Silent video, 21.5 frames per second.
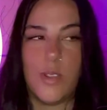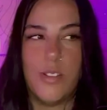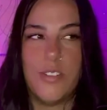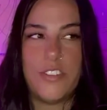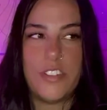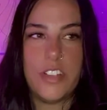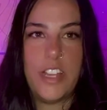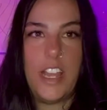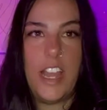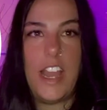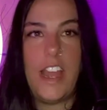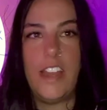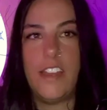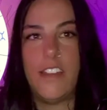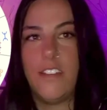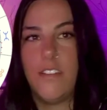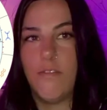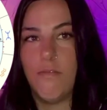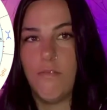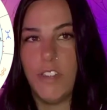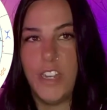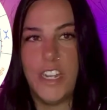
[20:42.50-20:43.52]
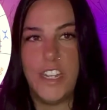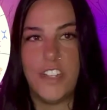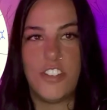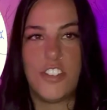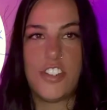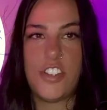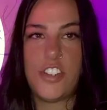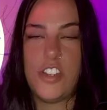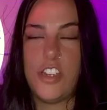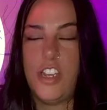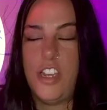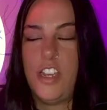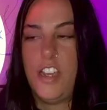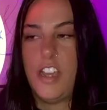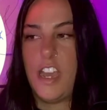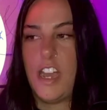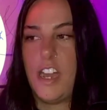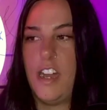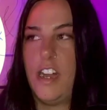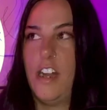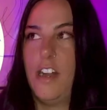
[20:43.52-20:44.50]
socialite, rich,
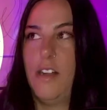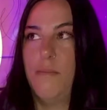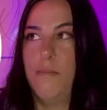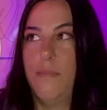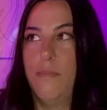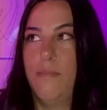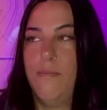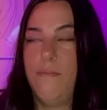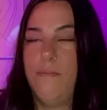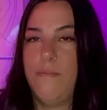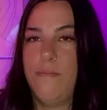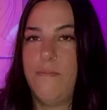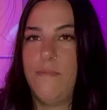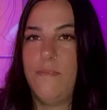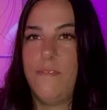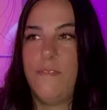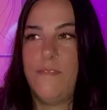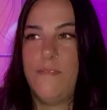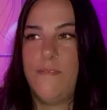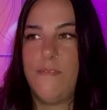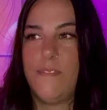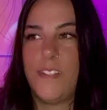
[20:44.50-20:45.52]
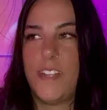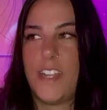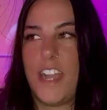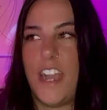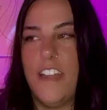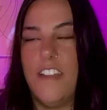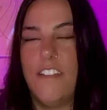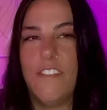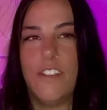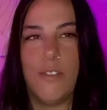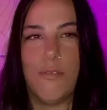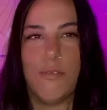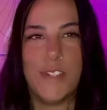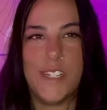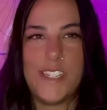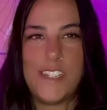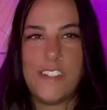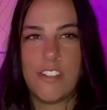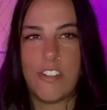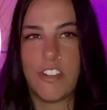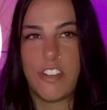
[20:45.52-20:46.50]
kind of
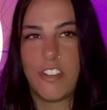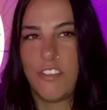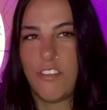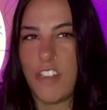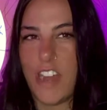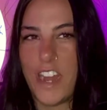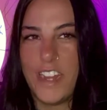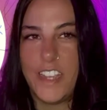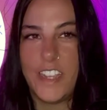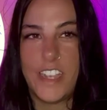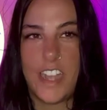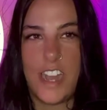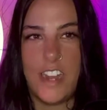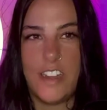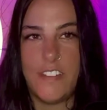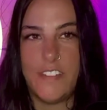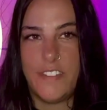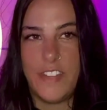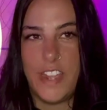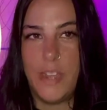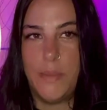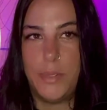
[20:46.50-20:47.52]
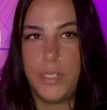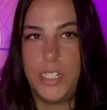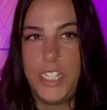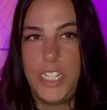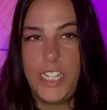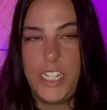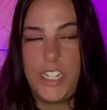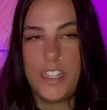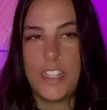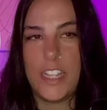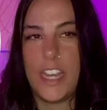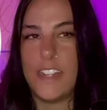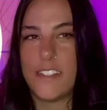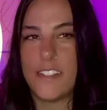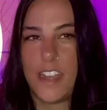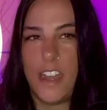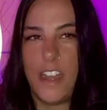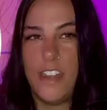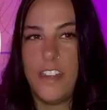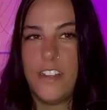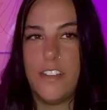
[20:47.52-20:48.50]
aristocratic kind of family.
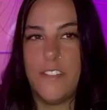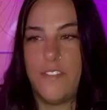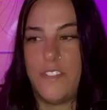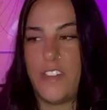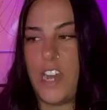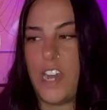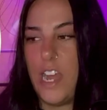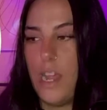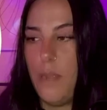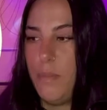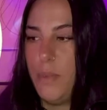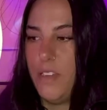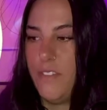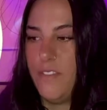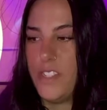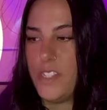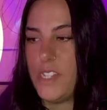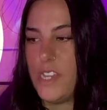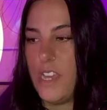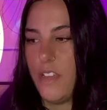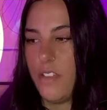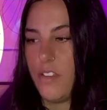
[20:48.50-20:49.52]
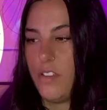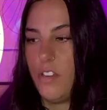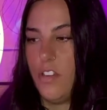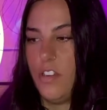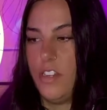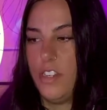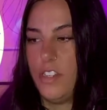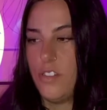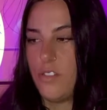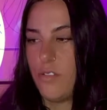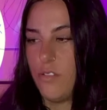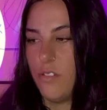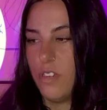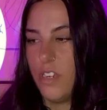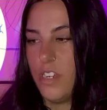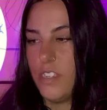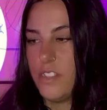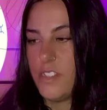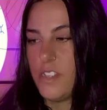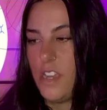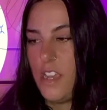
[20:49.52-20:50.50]
That's kind of the vibe of a south node in
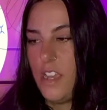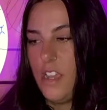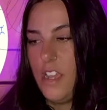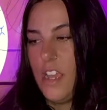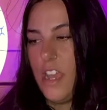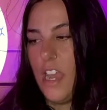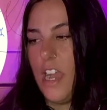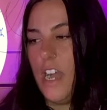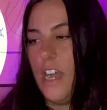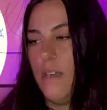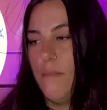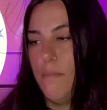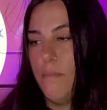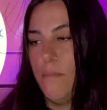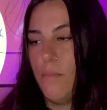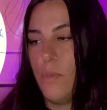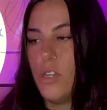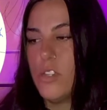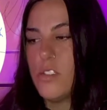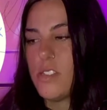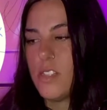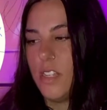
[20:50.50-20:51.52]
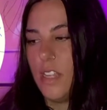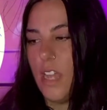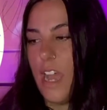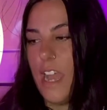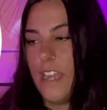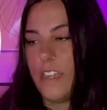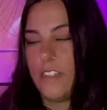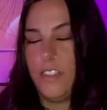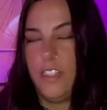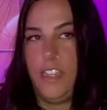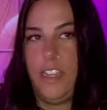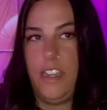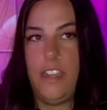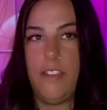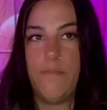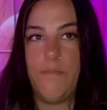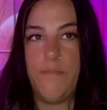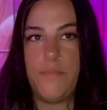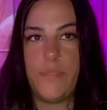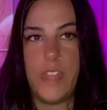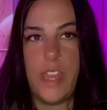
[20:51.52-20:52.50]
Taurus. Most
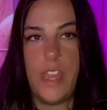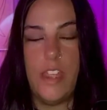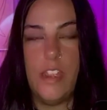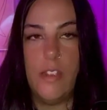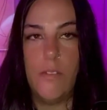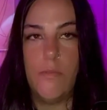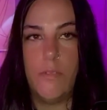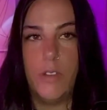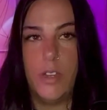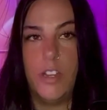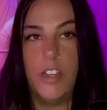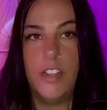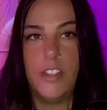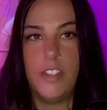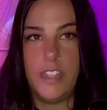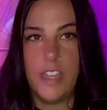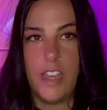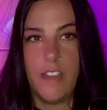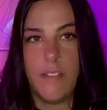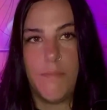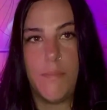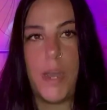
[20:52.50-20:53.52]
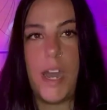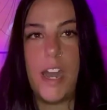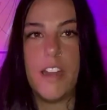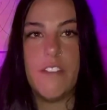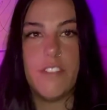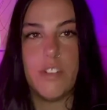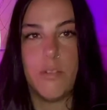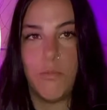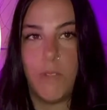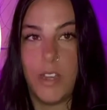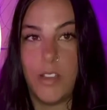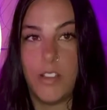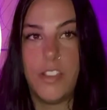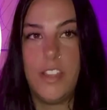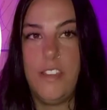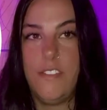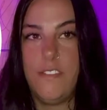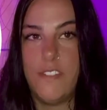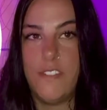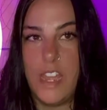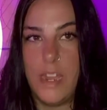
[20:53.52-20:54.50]
likely they were, part of a
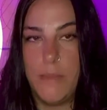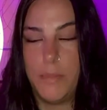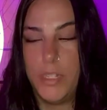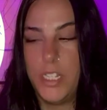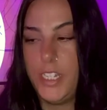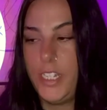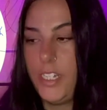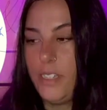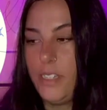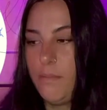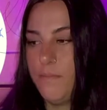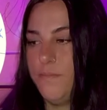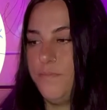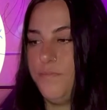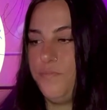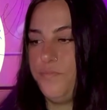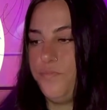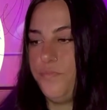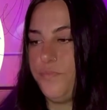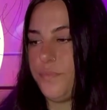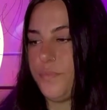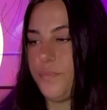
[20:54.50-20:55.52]
wealthy family.